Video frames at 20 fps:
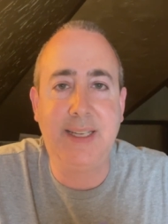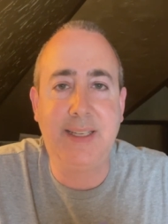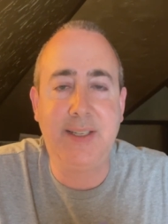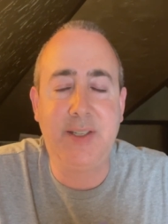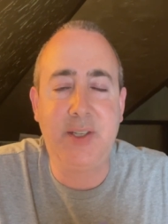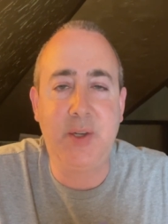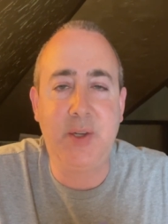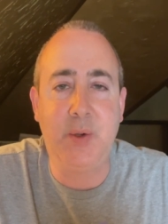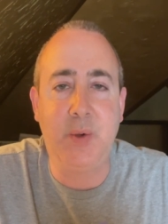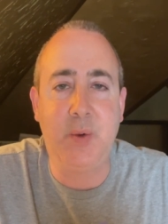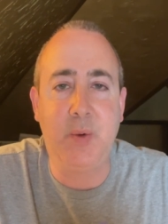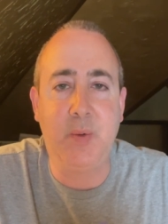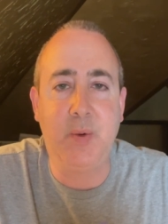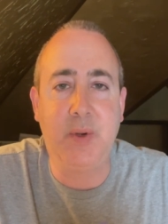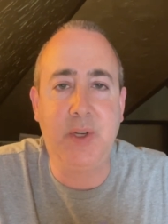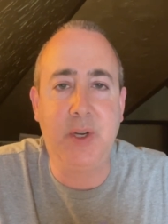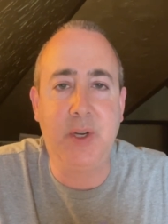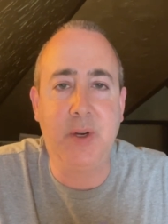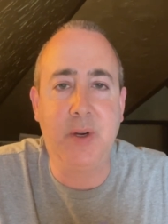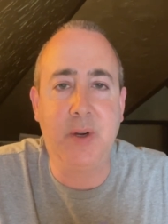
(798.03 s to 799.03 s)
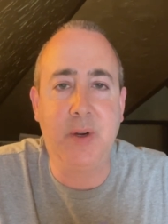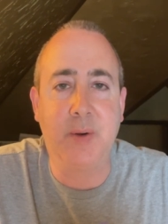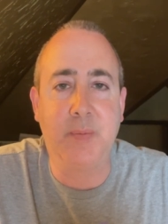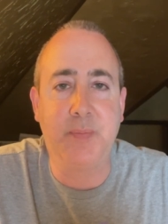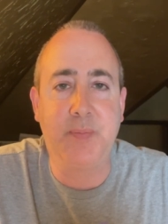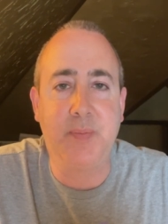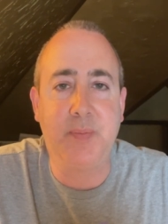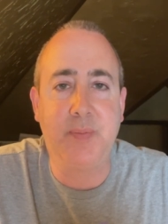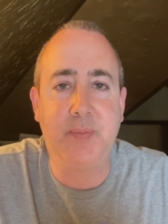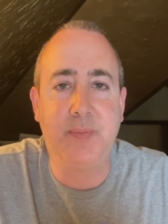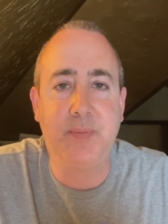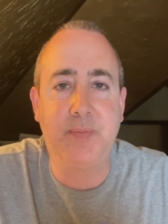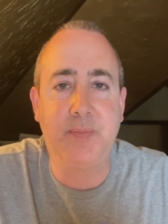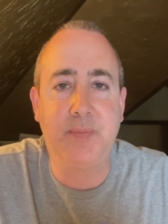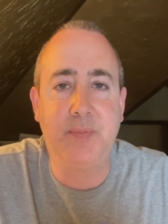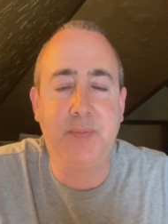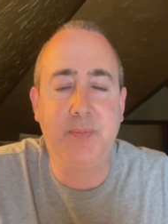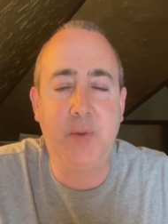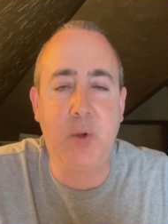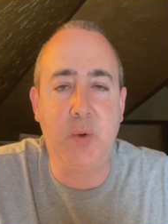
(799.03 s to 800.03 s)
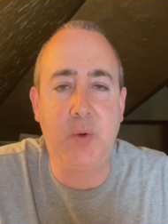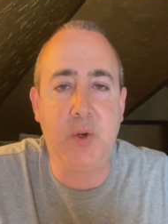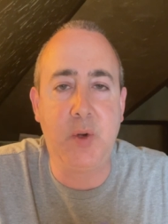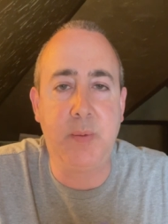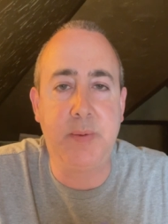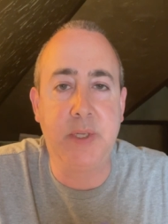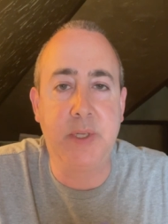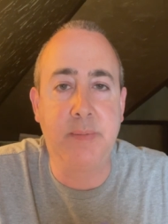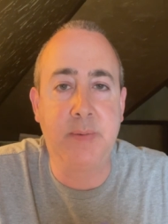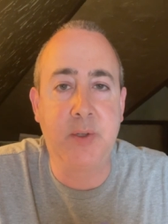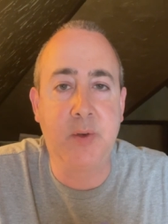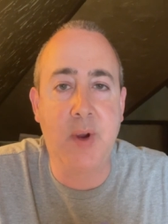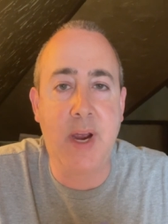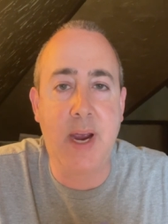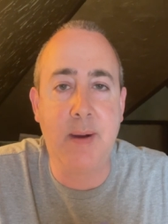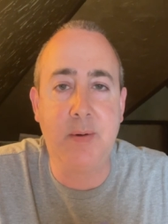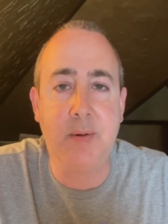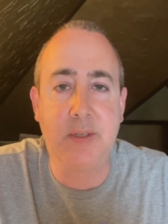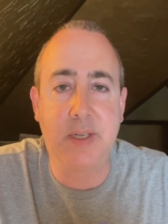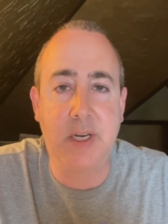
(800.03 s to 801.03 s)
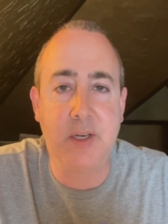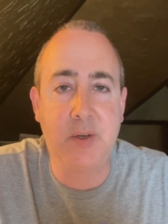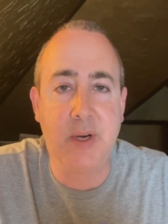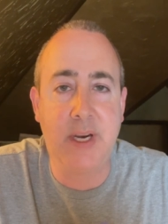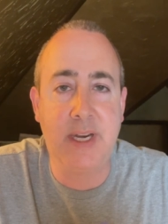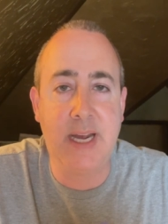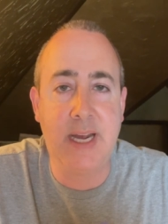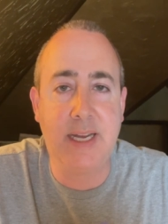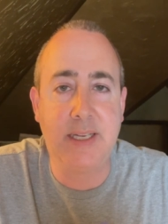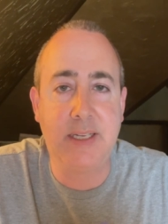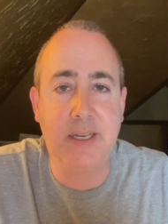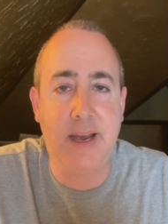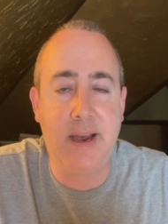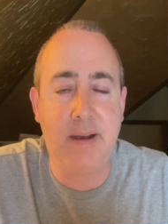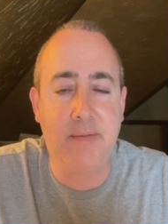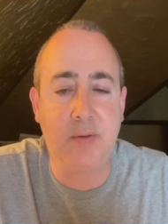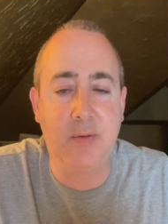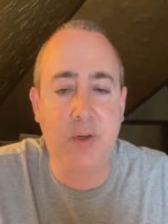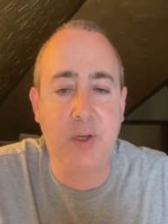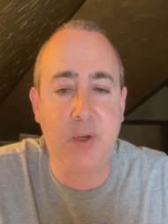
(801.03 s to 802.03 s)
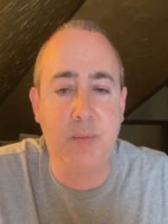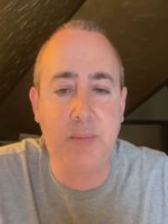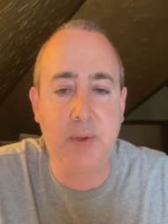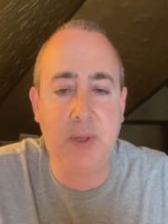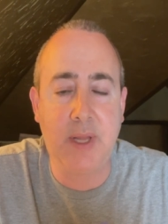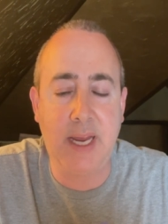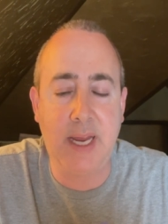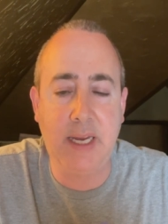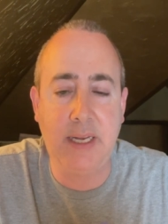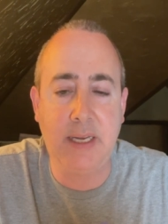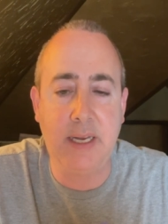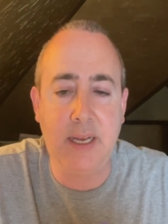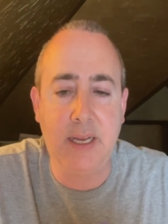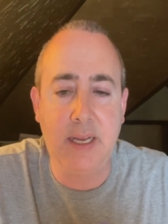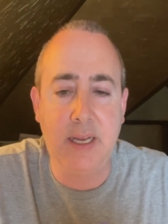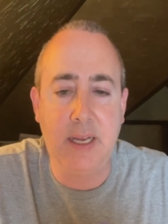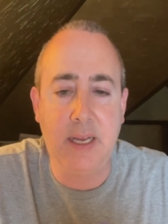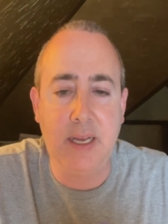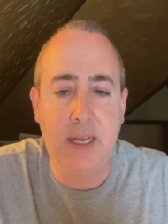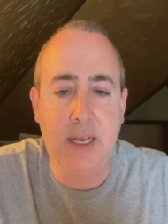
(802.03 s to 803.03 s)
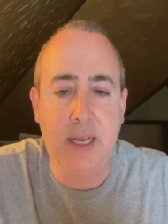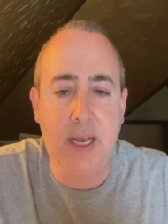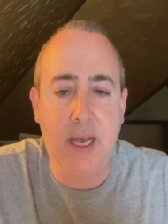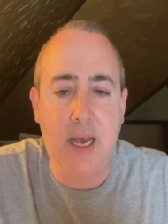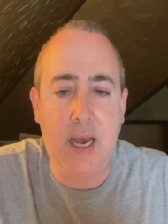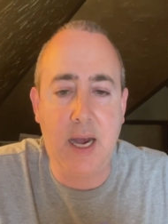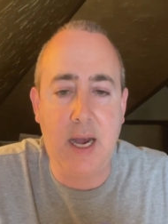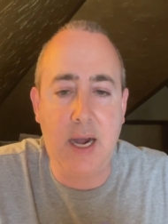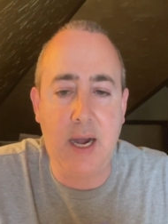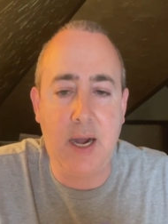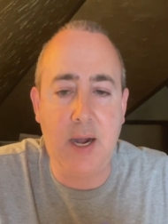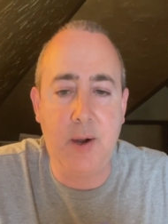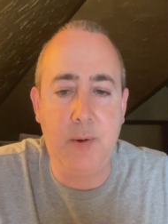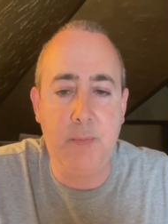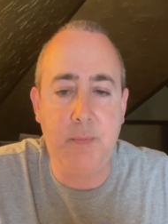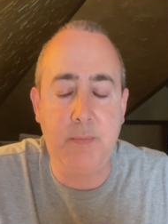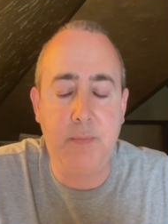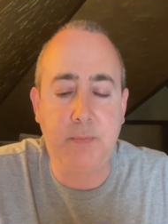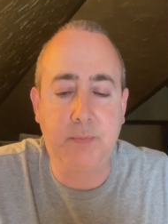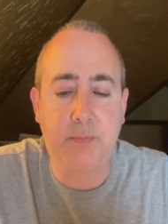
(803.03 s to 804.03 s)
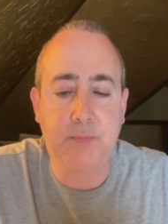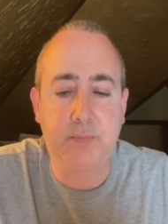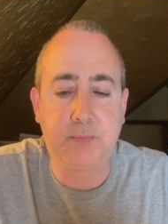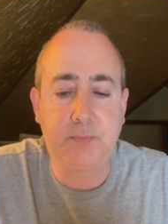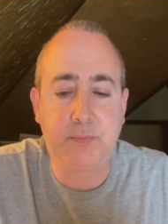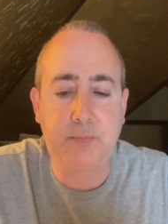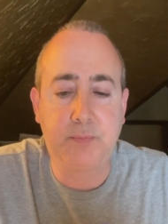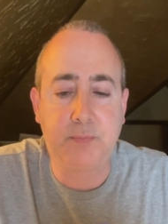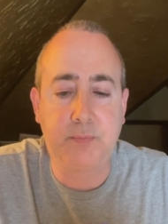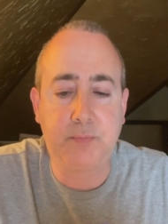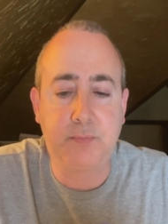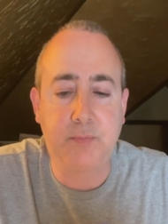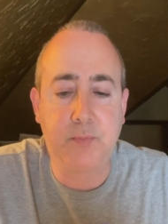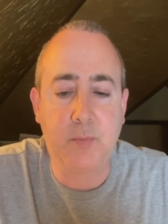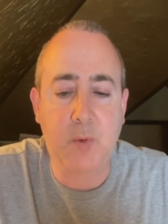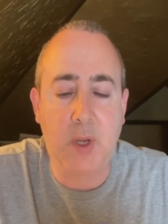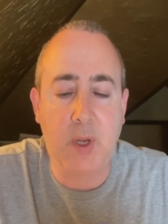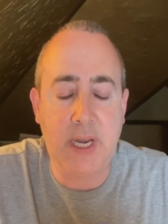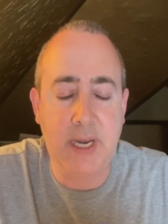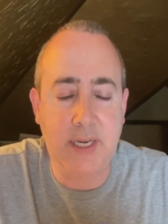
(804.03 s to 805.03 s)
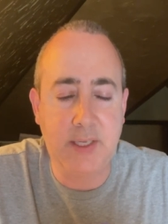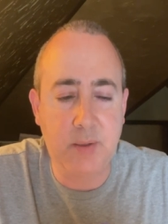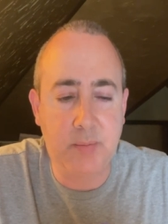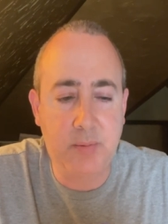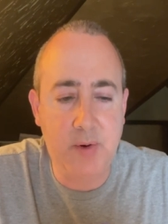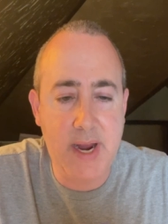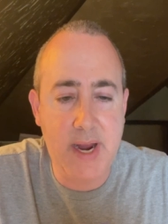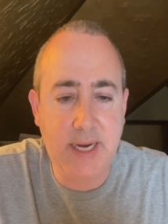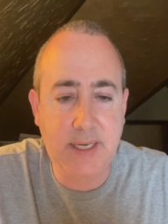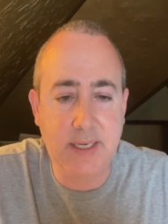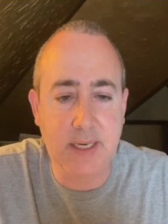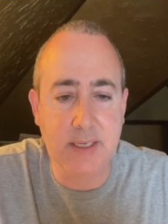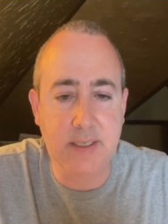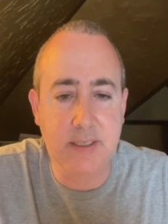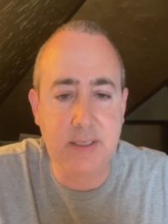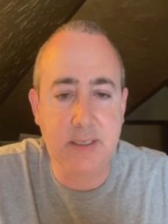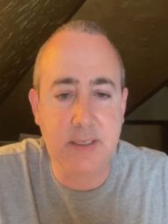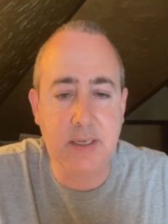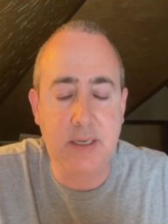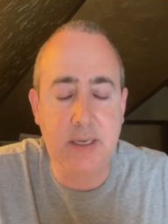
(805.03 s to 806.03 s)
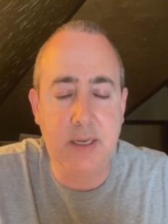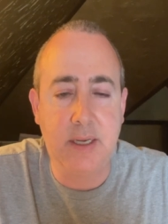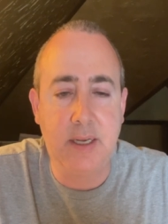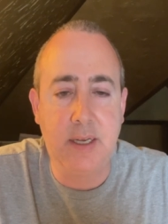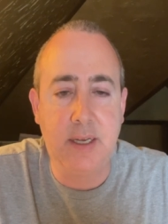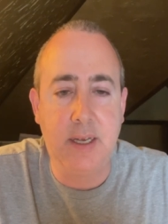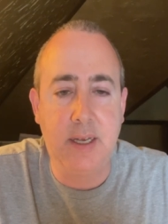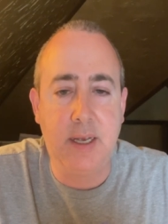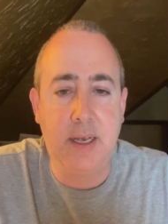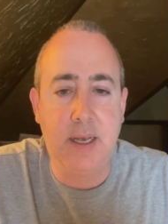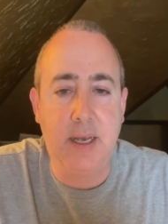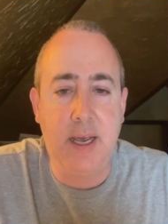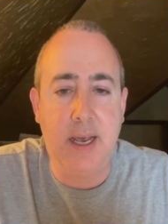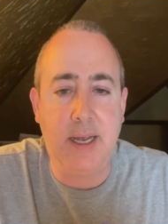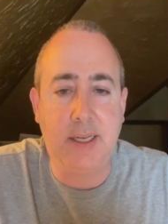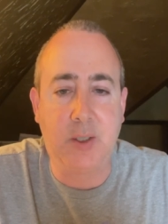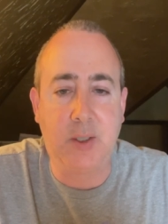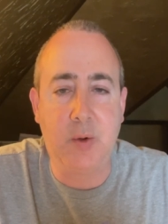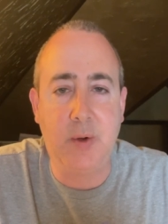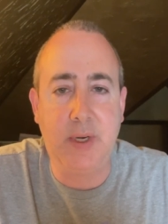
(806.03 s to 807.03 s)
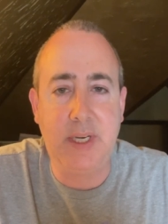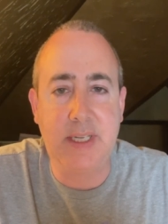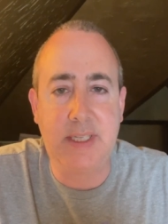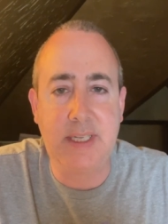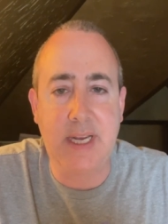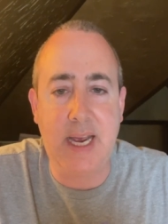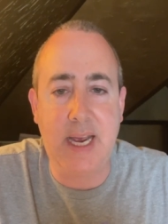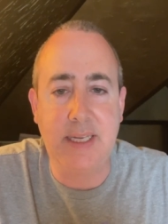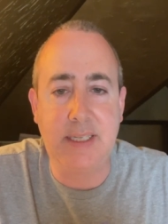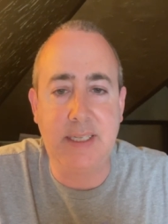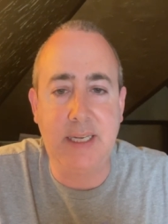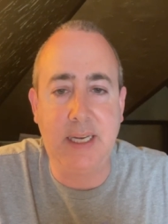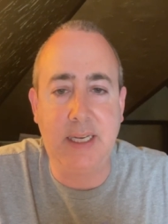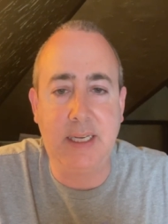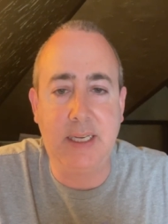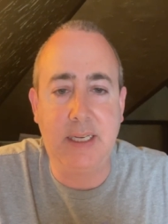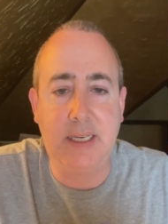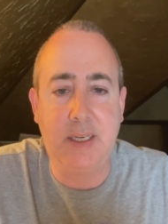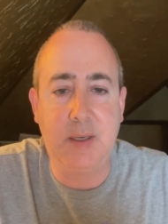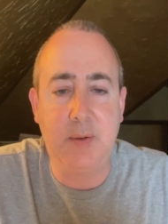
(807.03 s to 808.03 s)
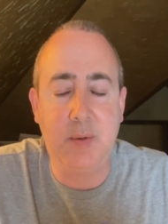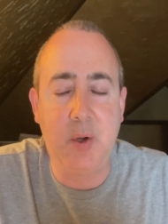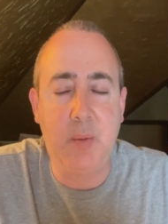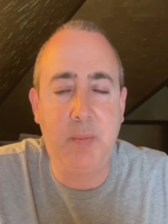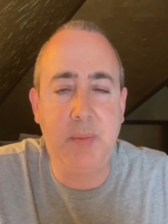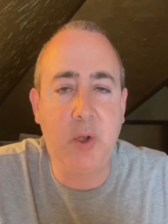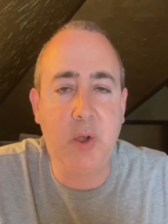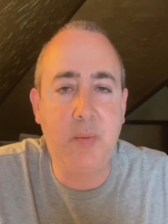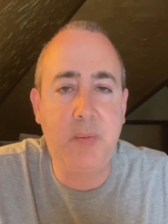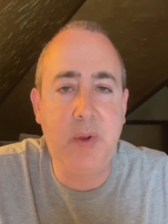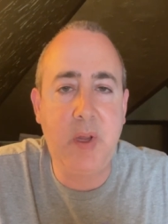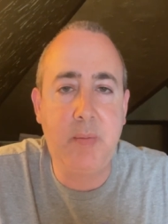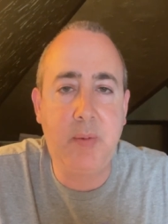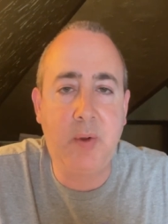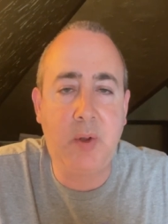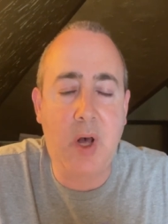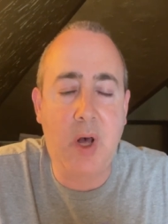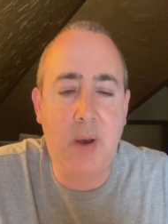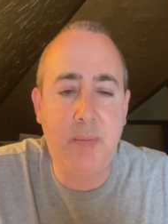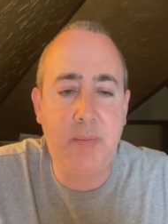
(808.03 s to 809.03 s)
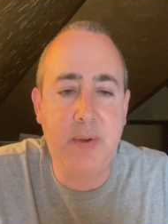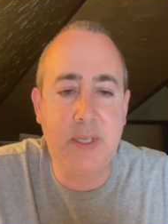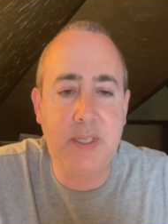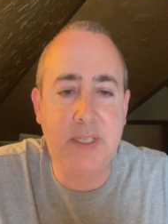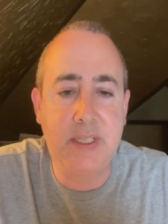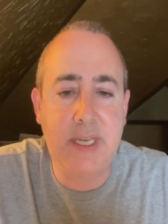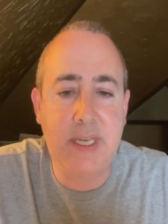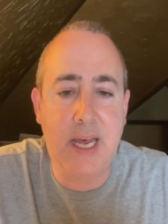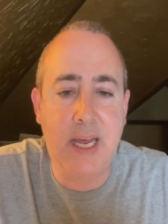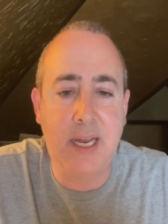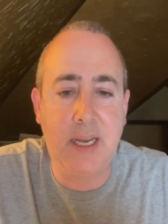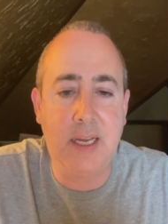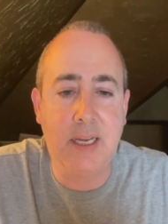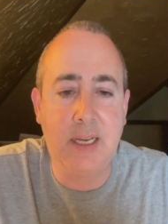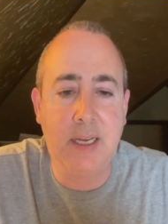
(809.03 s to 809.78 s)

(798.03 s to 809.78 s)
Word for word: to your YouTube subscribers. I try not to ever complain. And it's a practice. And criticizing. Build people up instead.